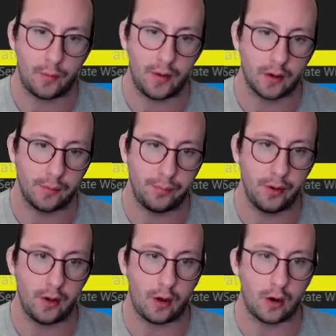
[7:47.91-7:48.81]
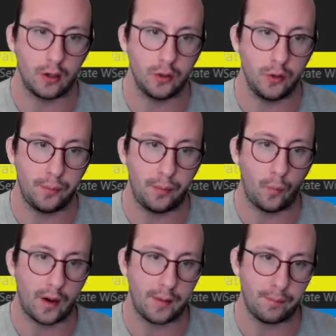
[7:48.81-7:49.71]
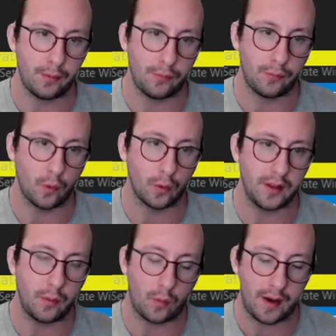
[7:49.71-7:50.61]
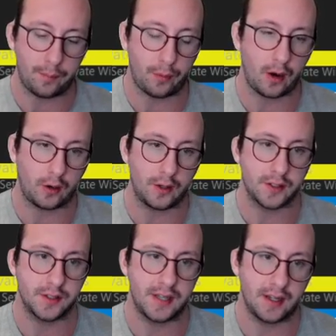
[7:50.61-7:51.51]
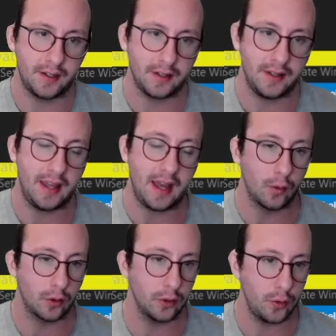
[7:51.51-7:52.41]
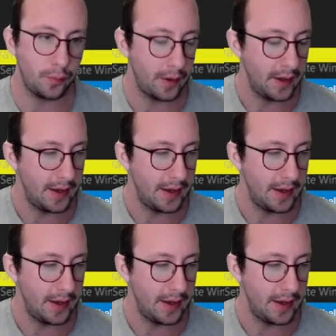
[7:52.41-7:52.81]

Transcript: We are going to put our loop right before the write progress because technically the outer loop